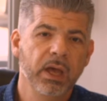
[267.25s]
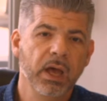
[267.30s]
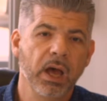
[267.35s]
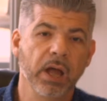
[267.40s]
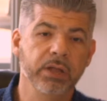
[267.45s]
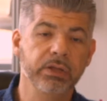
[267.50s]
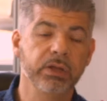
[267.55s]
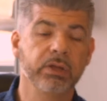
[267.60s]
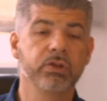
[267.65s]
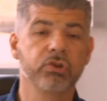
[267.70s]

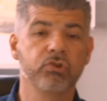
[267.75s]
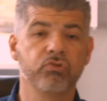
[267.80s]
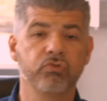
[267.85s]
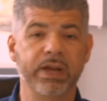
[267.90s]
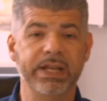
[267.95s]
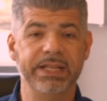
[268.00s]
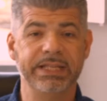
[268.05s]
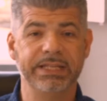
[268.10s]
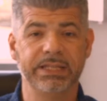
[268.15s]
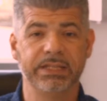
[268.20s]
Another
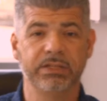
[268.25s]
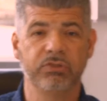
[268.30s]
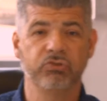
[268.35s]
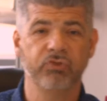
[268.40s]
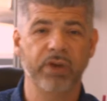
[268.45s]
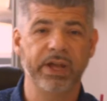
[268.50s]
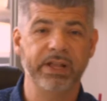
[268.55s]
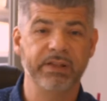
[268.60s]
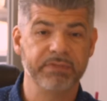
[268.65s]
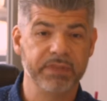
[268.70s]
great
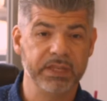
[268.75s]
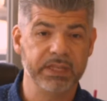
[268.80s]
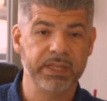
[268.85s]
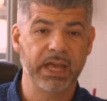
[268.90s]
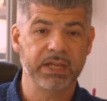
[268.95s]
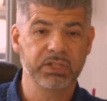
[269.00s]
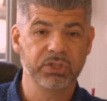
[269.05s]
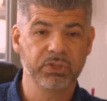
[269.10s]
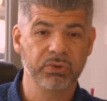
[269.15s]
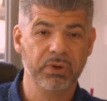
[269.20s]
trait of the
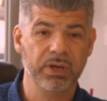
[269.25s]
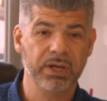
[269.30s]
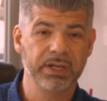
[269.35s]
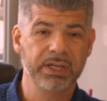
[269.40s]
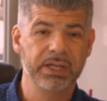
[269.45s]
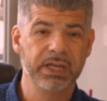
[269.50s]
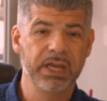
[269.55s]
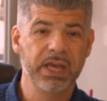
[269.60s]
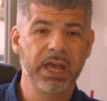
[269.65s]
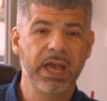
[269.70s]
desk
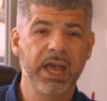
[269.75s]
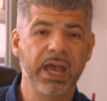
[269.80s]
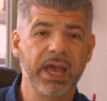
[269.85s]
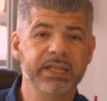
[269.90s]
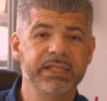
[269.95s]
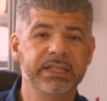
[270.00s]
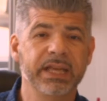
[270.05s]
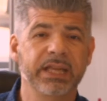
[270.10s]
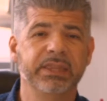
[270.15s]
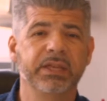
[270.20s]
dog
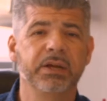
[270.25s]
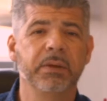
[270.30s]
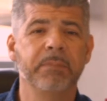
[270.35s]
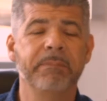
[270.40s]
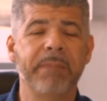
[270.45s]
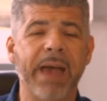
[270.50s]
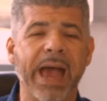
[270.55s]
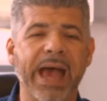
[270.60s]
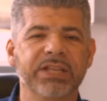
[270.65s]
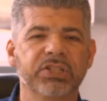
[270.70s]
is that they're
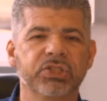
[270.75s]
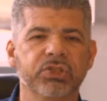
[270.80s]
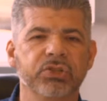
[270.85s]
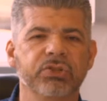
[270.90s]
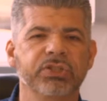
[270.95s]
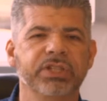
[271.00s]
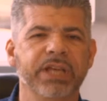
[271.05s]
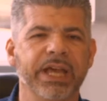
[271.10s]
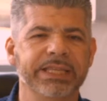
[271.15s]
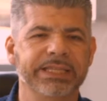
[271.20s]

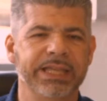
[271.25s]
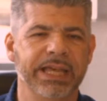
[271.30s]
masters at